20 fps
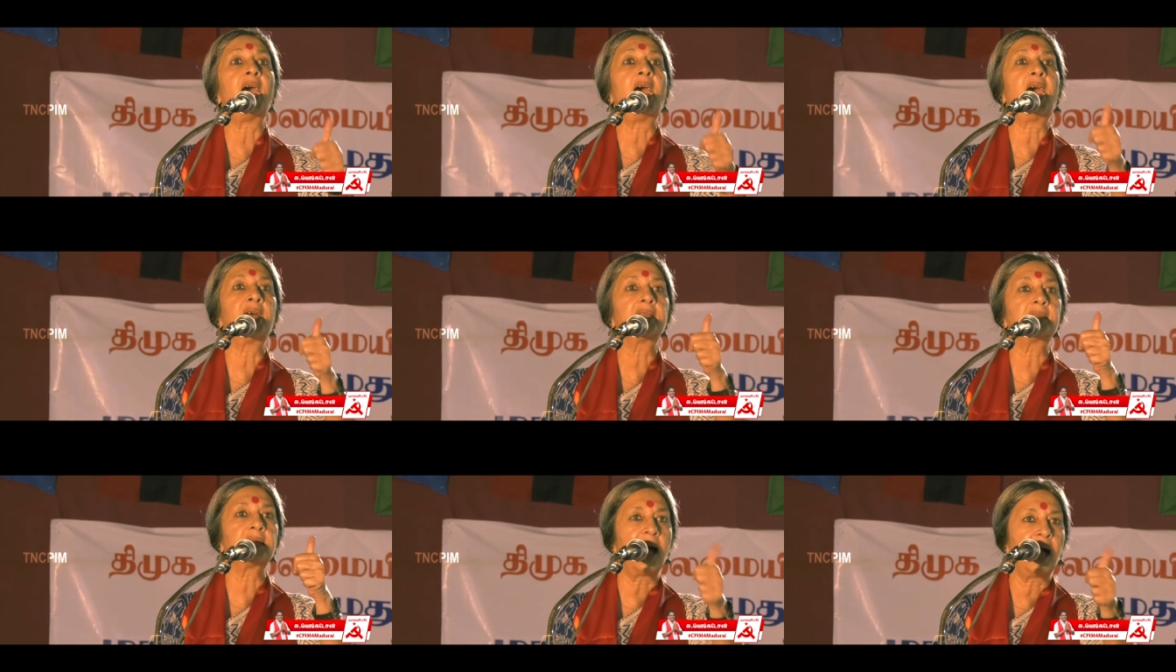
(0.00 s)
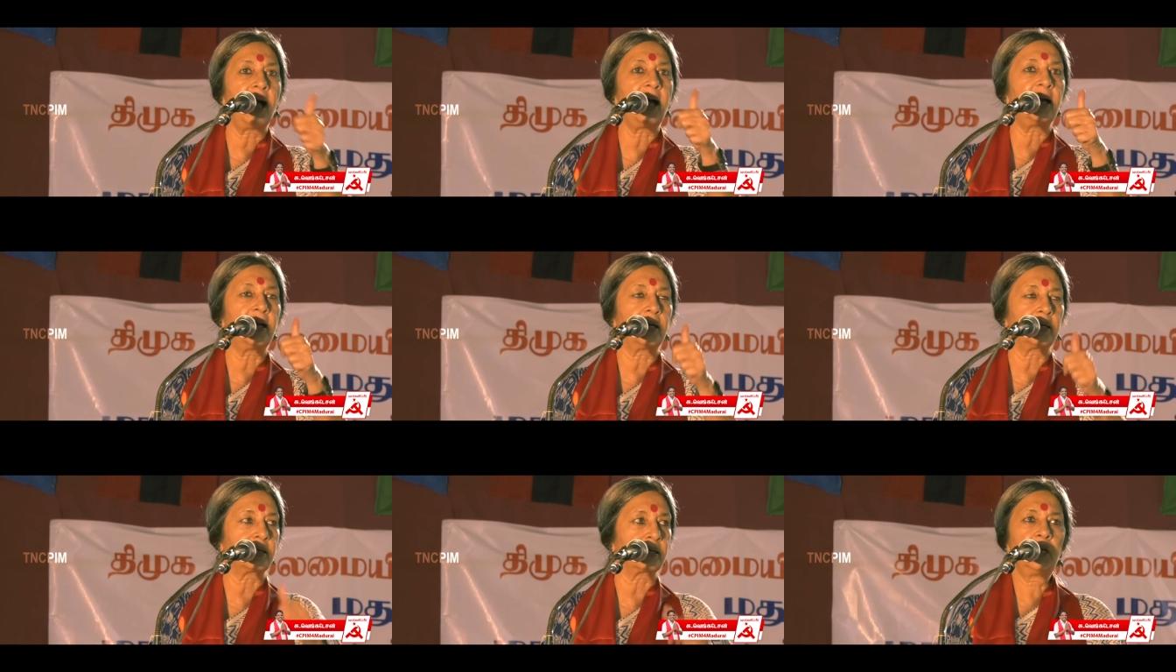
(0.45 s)

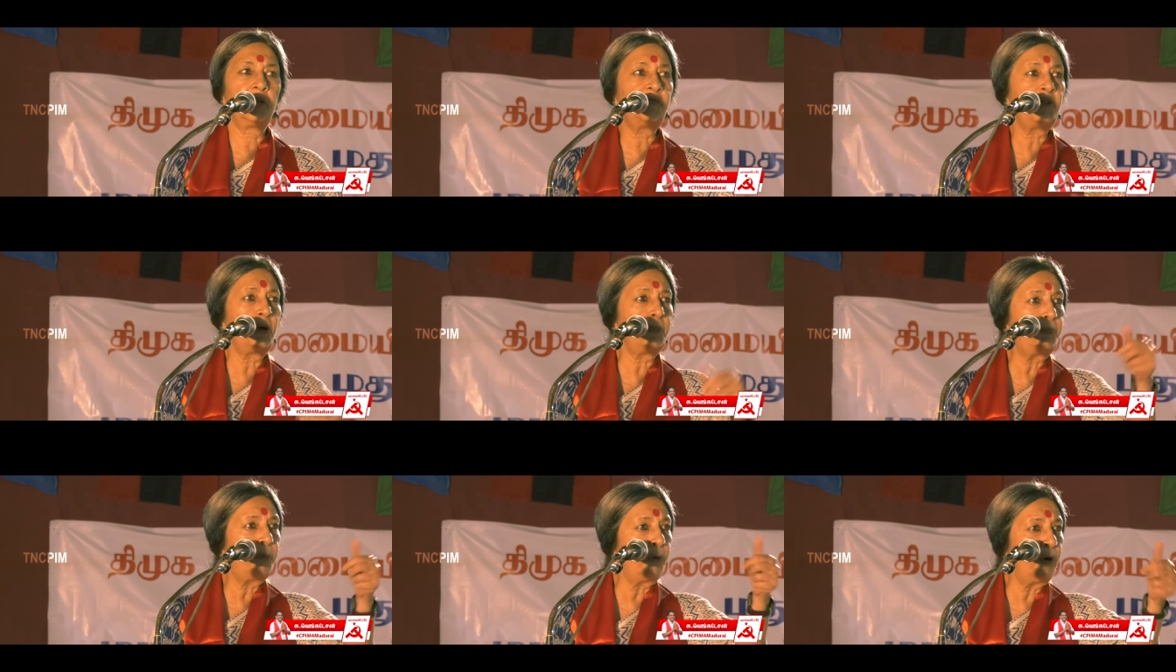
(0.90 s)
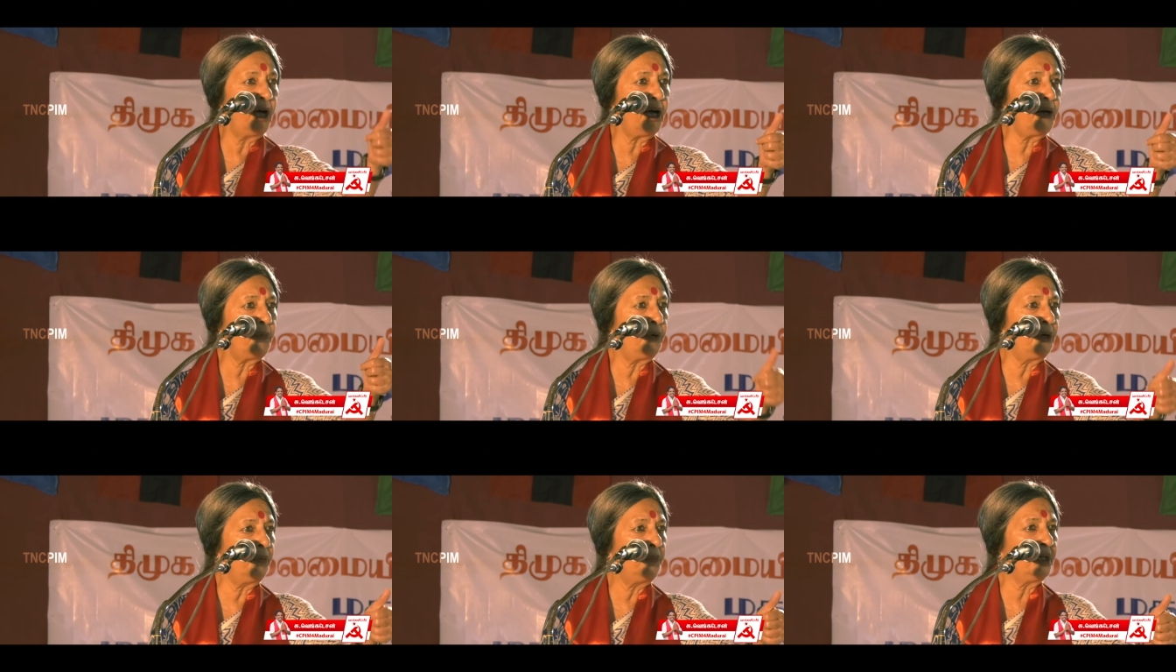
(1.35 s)
Aadhaar. If a poor
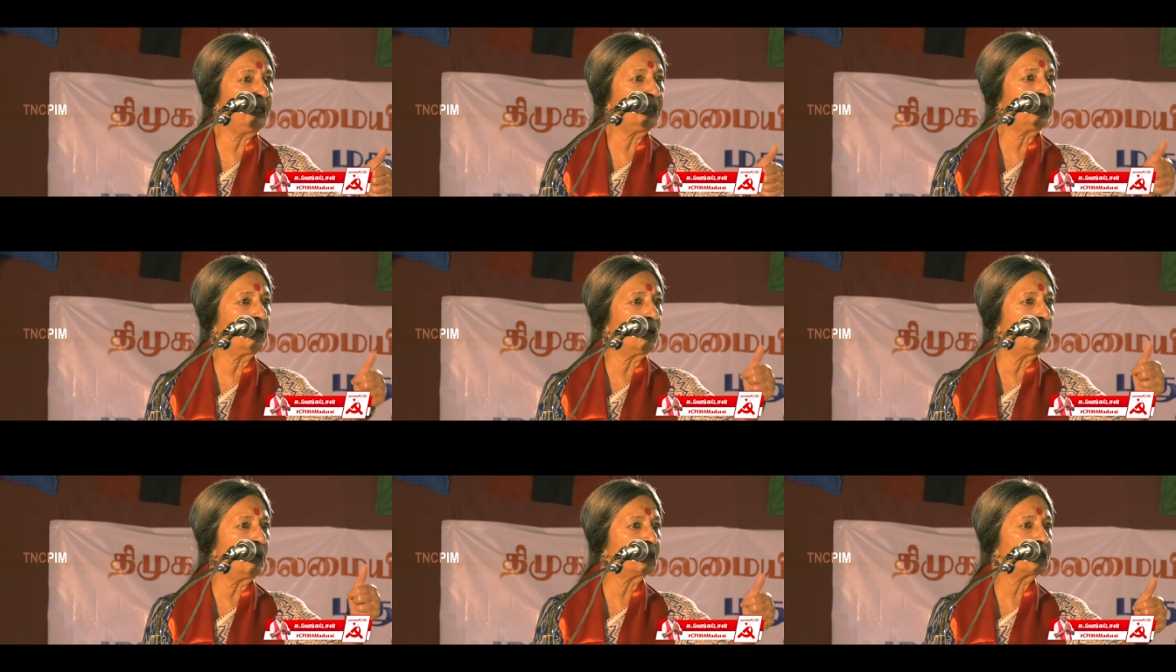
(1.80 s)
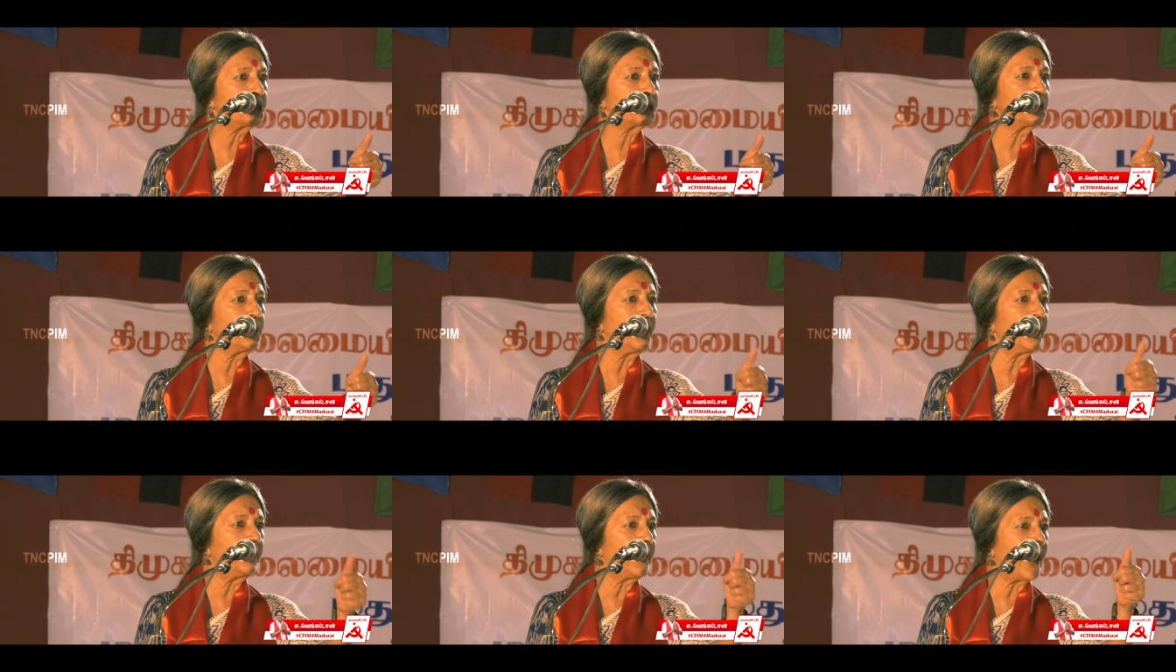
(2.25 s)
woman goes
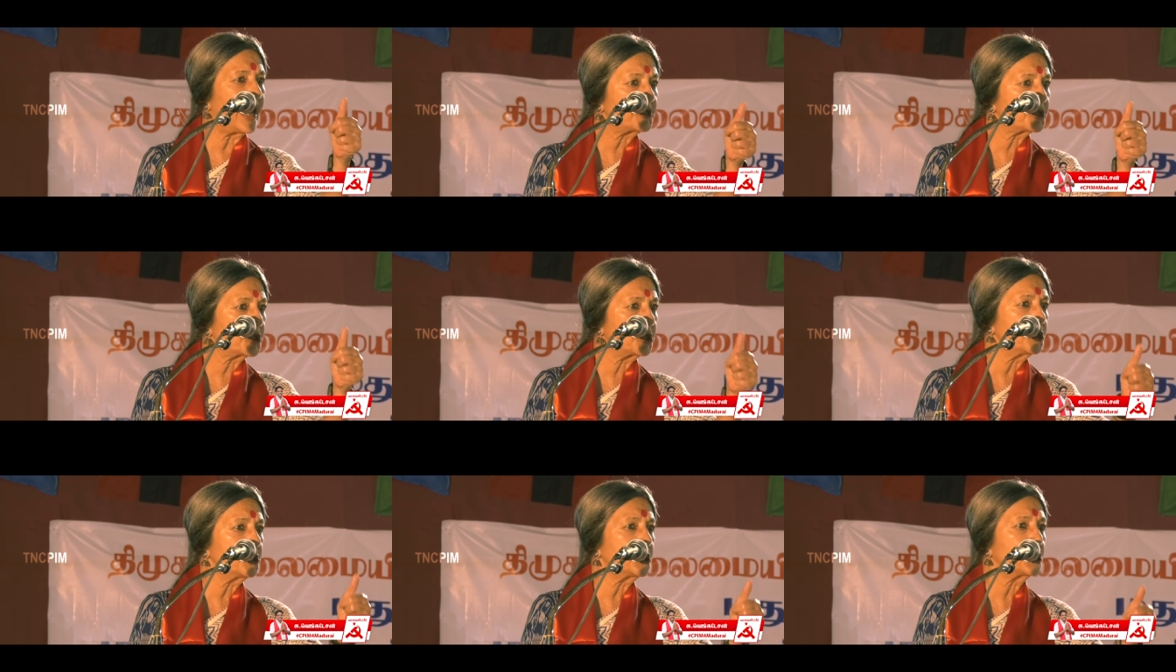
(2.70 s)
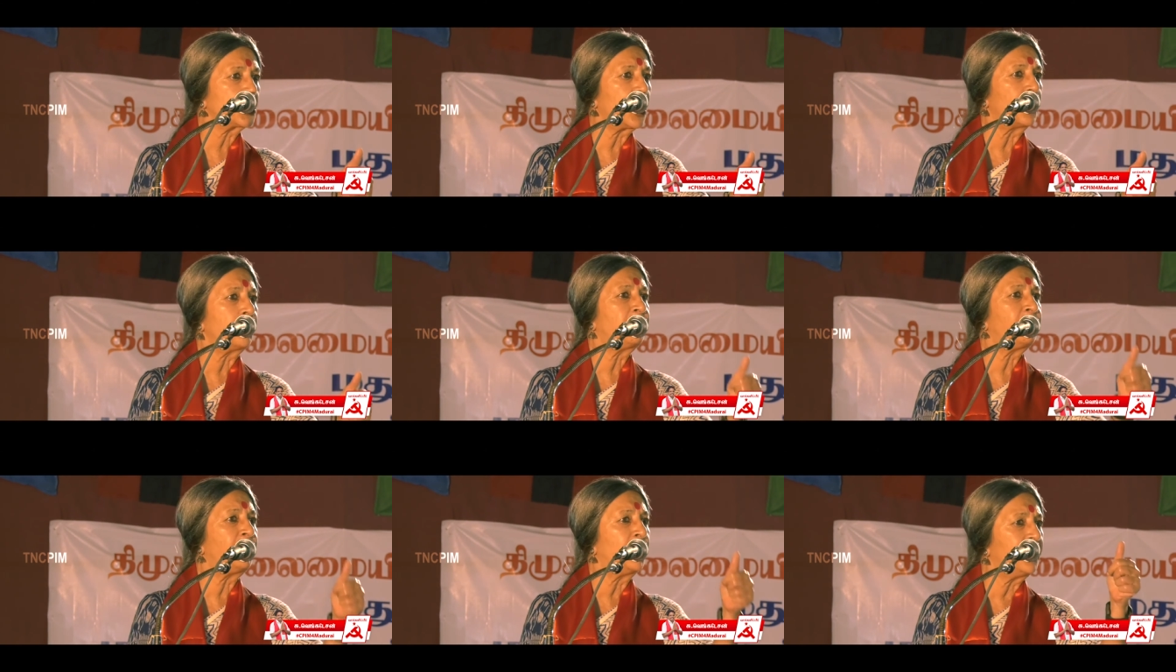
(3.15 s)
to a ration
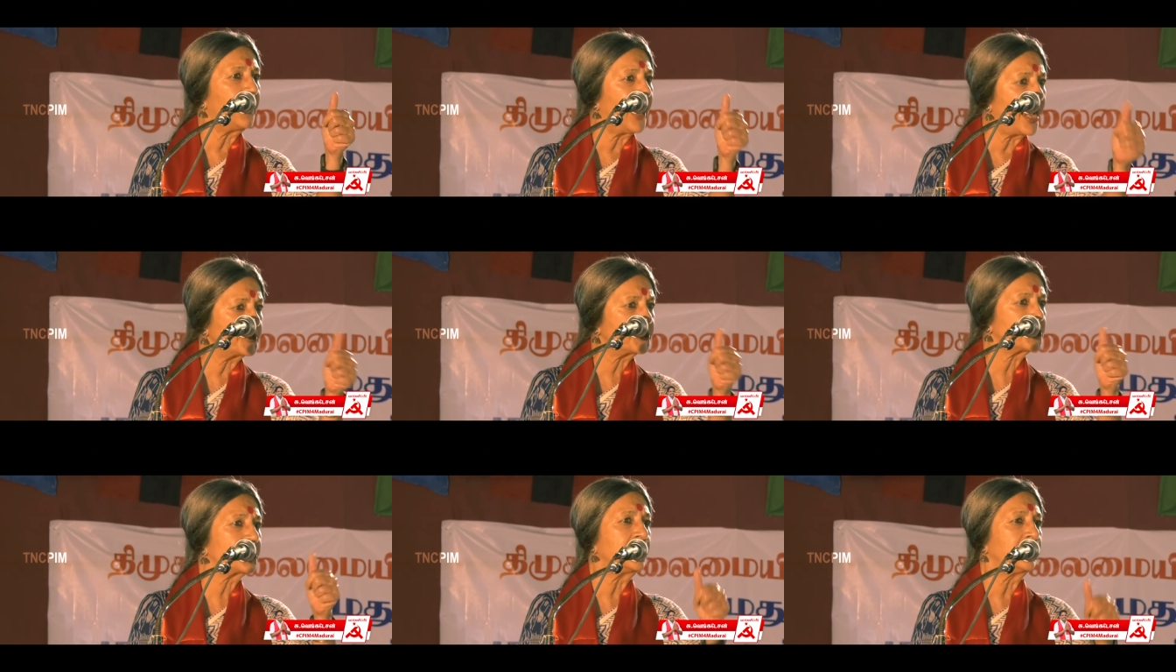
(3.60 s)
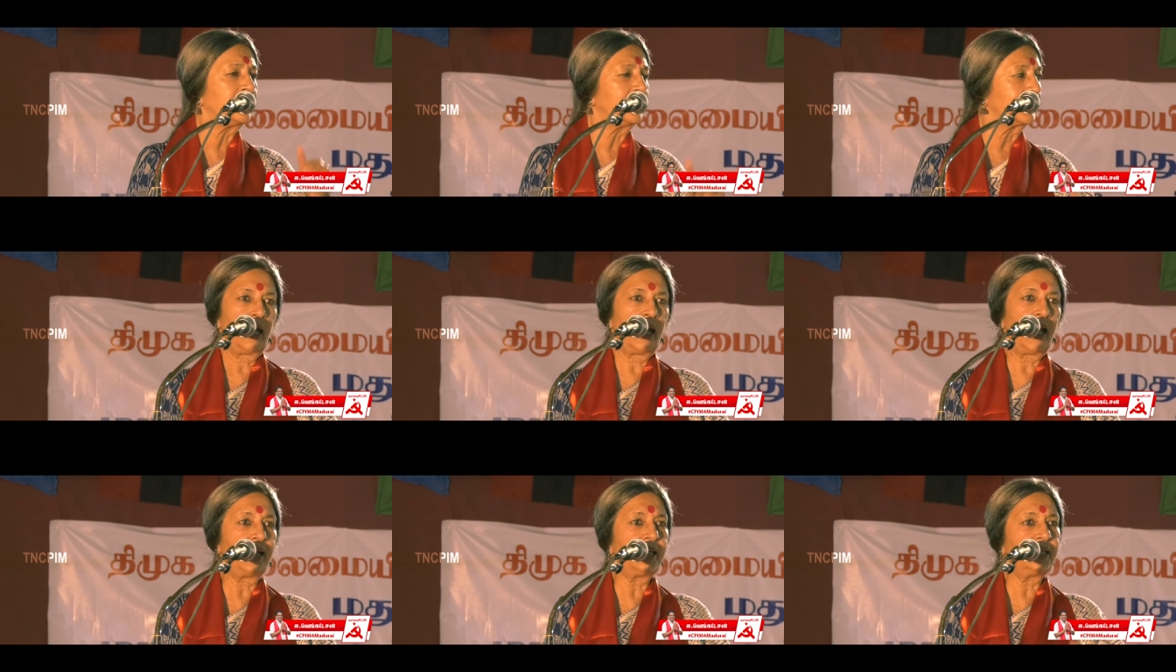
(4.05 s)
shop for
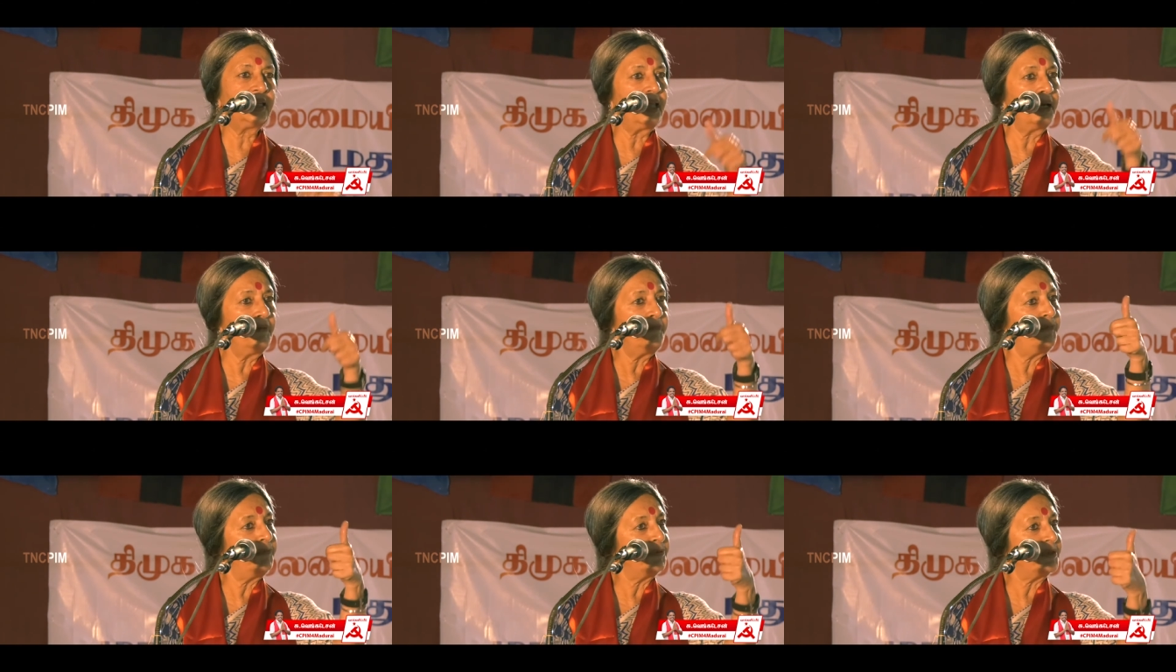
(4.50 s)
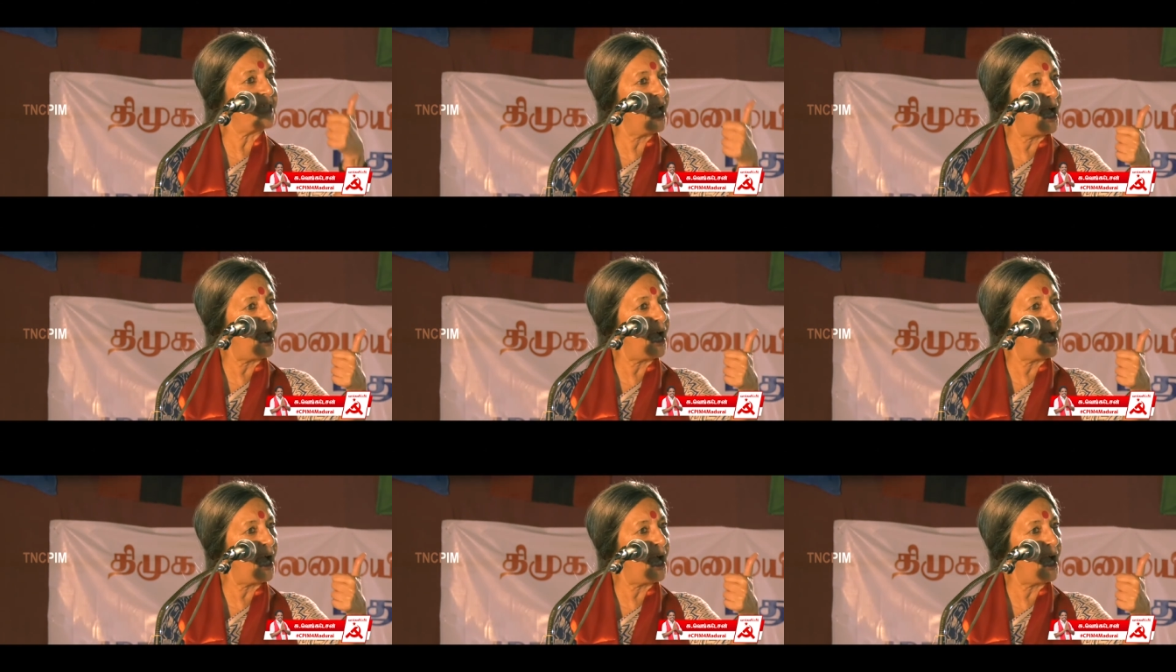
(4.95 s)
ration and the